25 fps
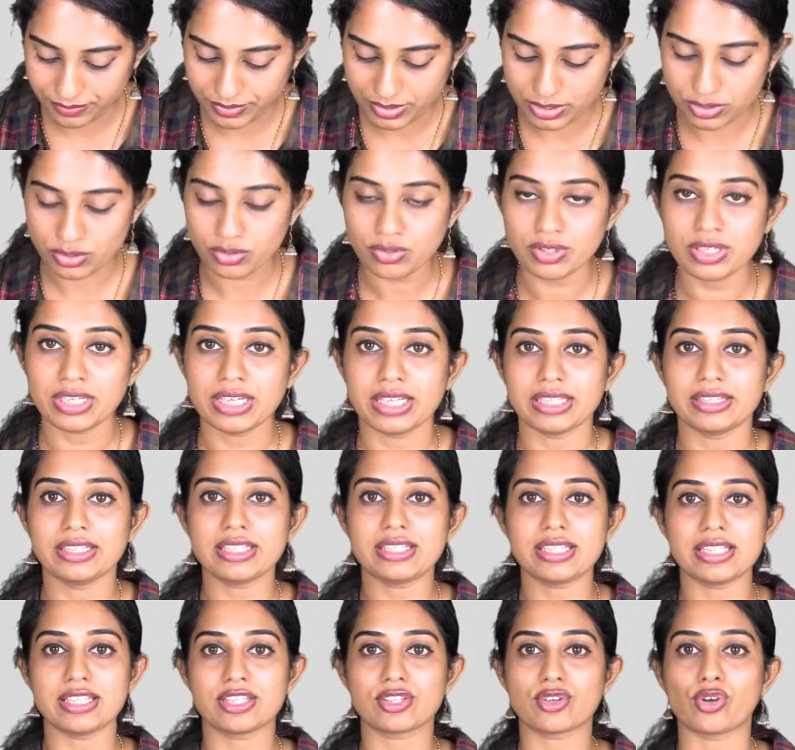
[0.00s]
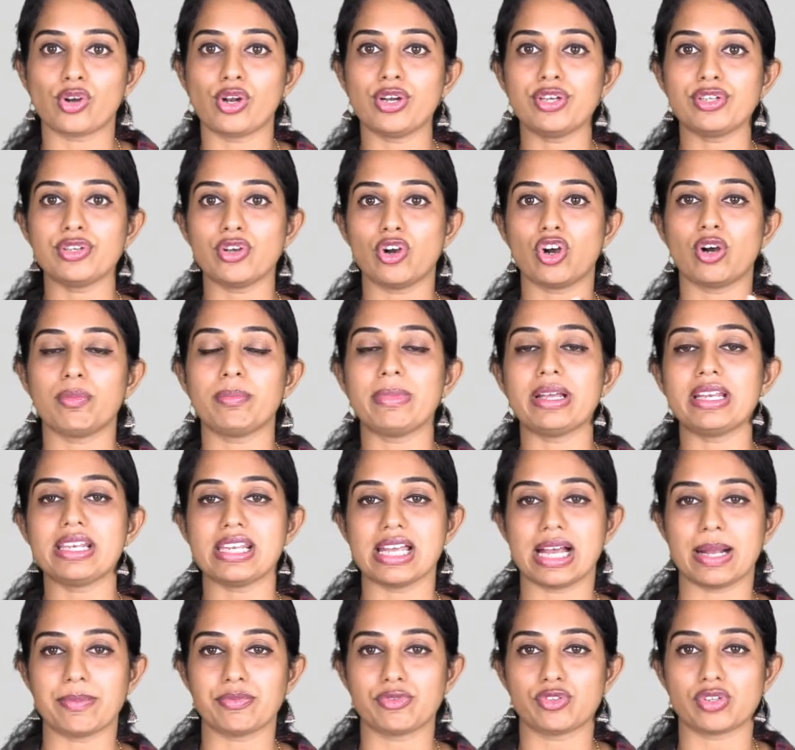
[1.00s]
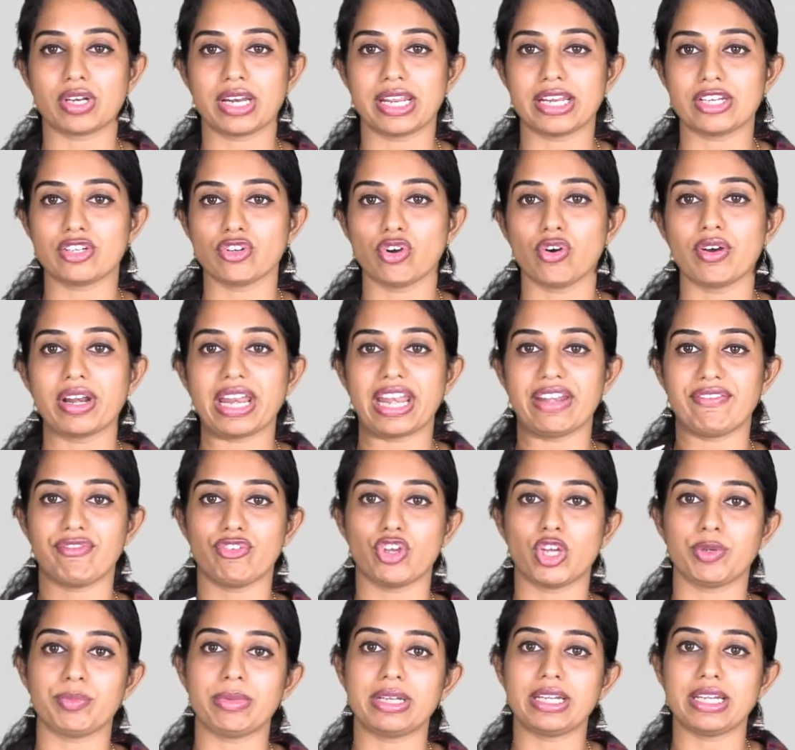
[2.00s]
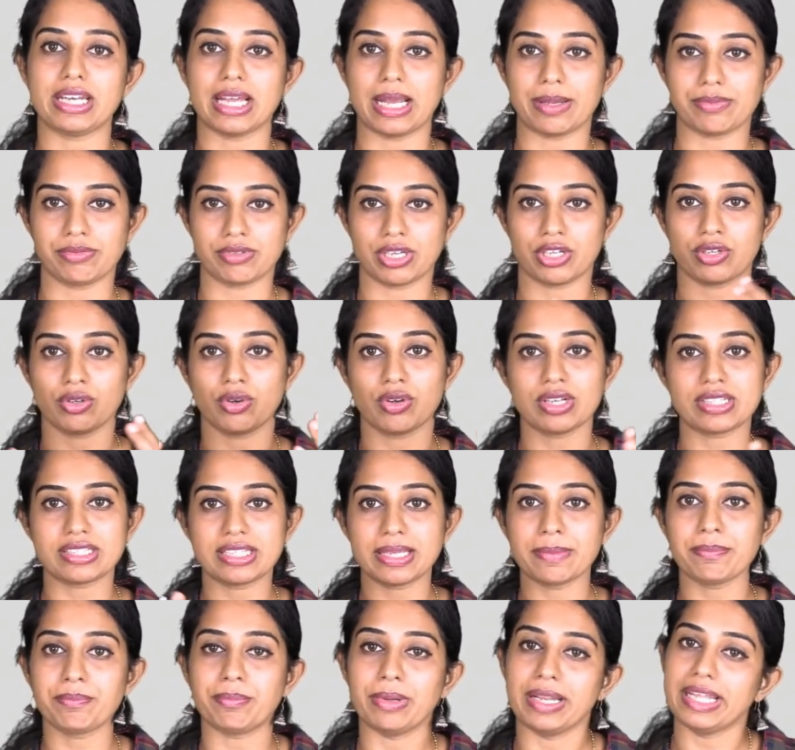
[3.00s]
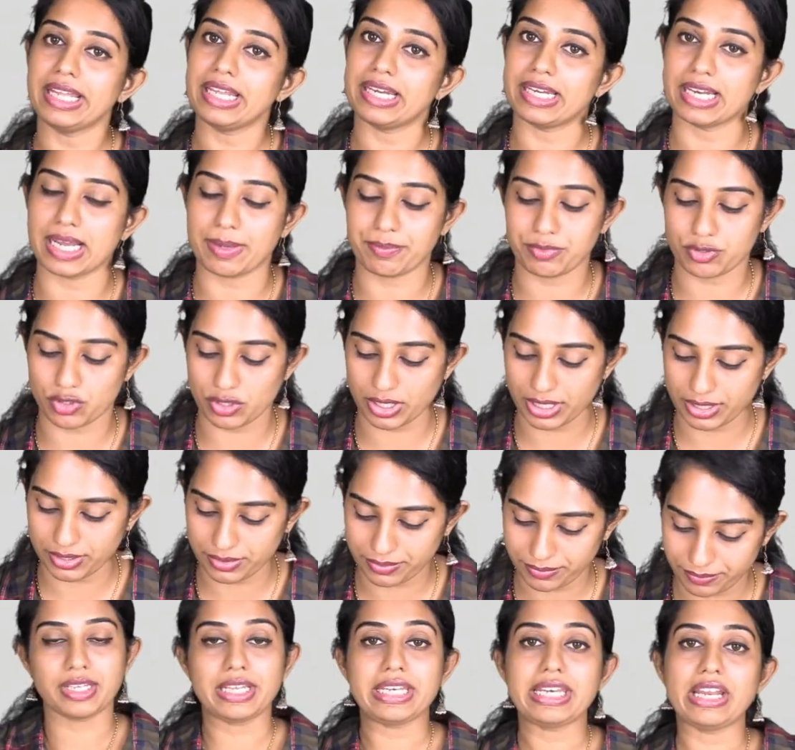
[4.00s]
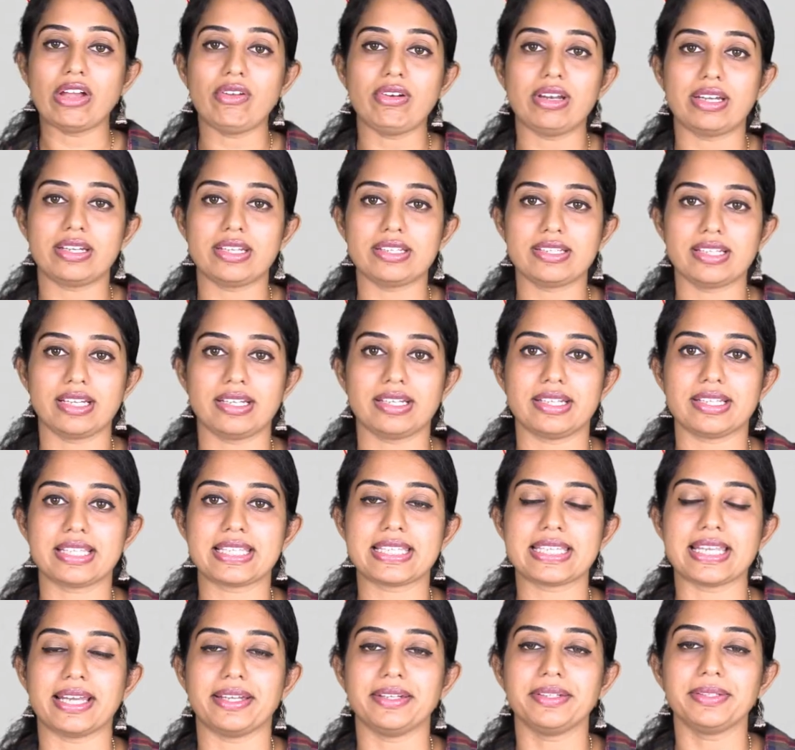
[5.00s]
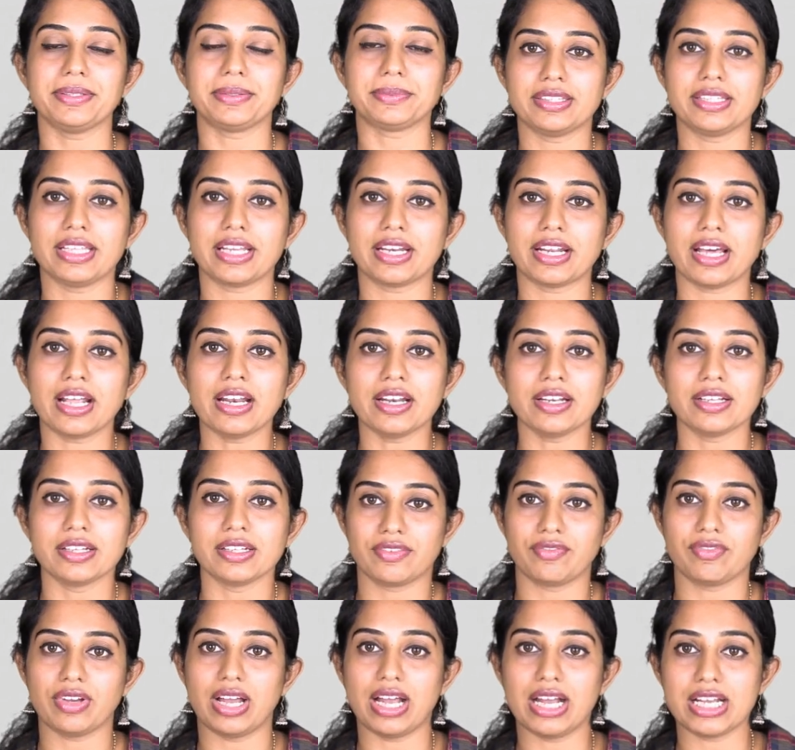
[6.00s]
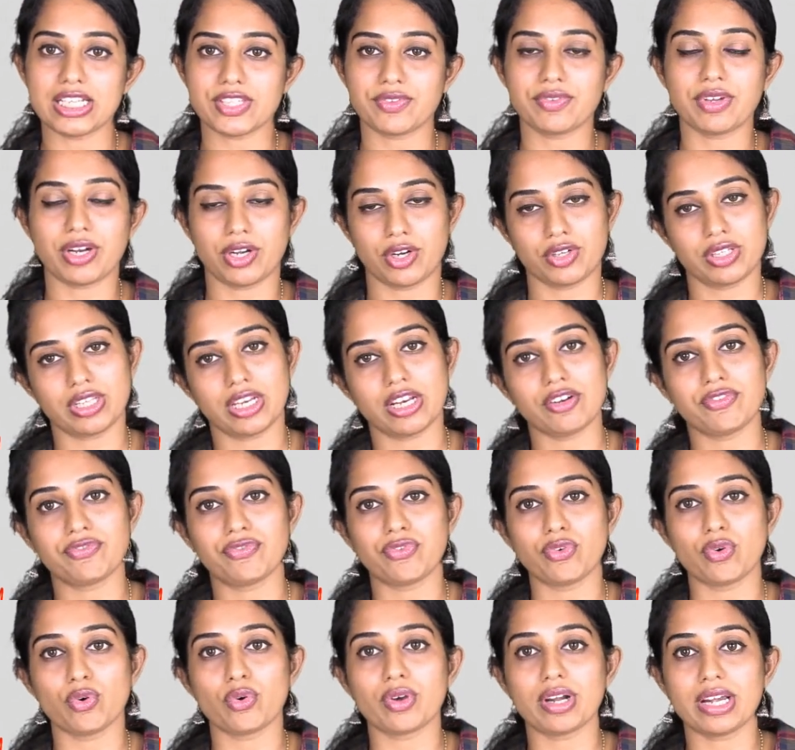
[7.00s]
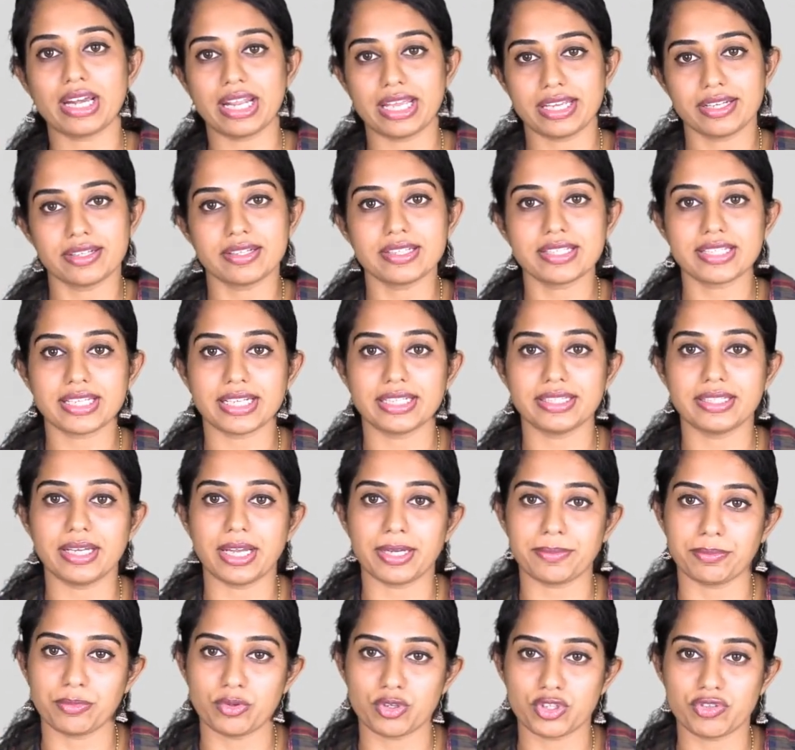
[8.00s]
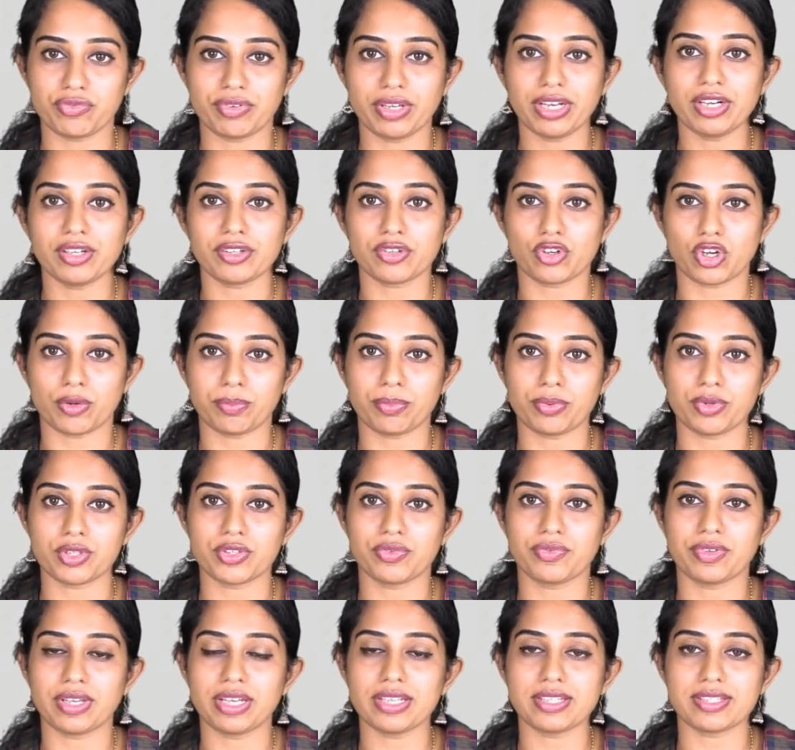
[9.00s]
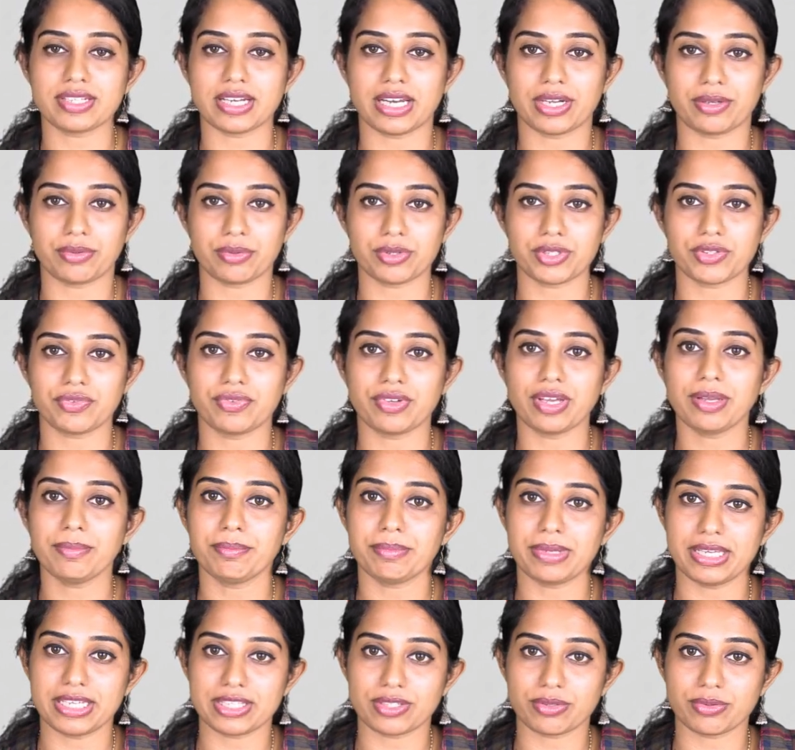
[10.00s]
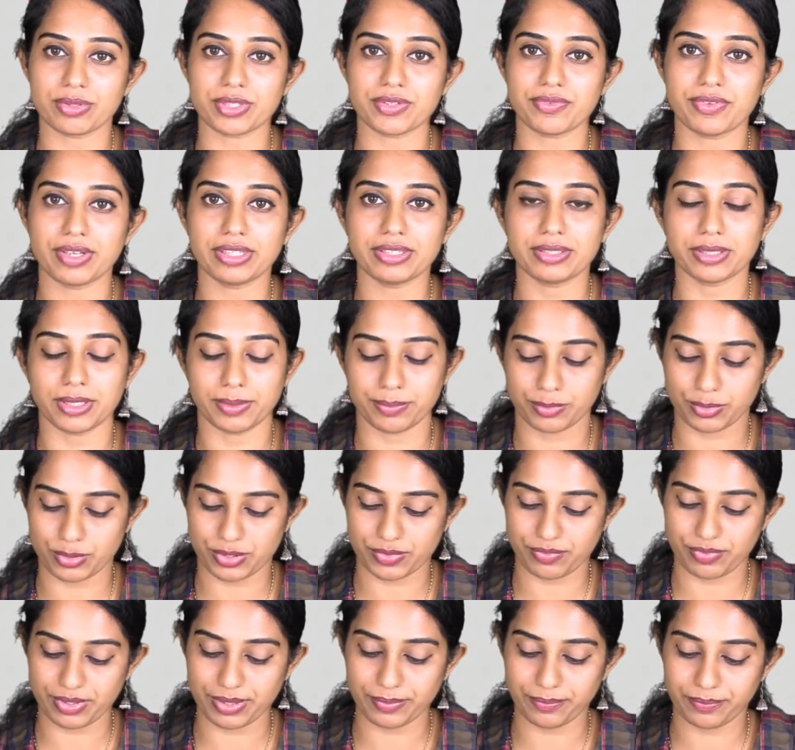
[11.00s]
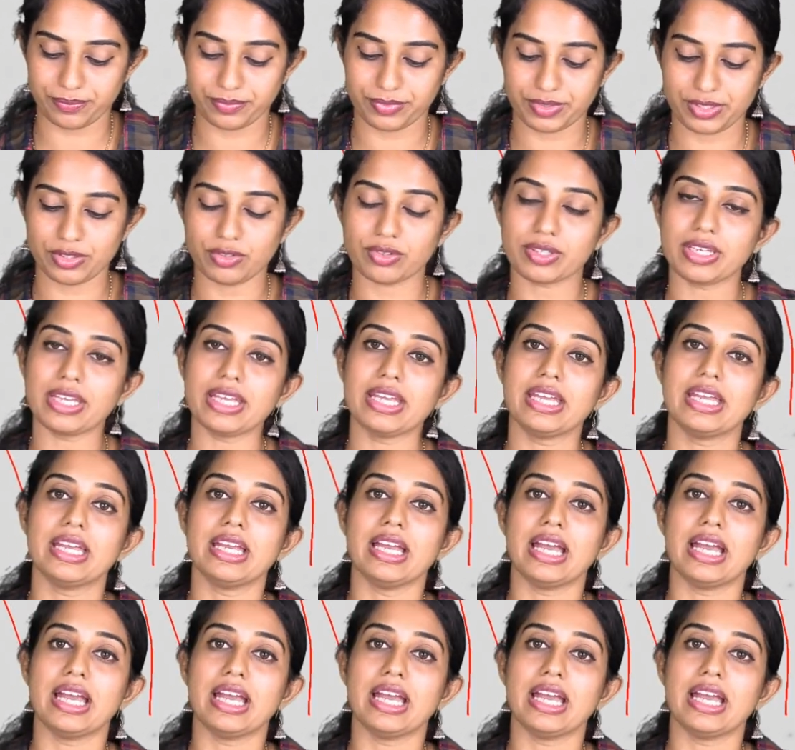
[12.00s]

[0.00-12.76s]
So this is called normal lapse rate or environment lapse rate or simply lapse rate. Now let us understand, there are 4 layers in the atmosphere: troposphere, stratosphere, mesosphere, thermosphere. Okay.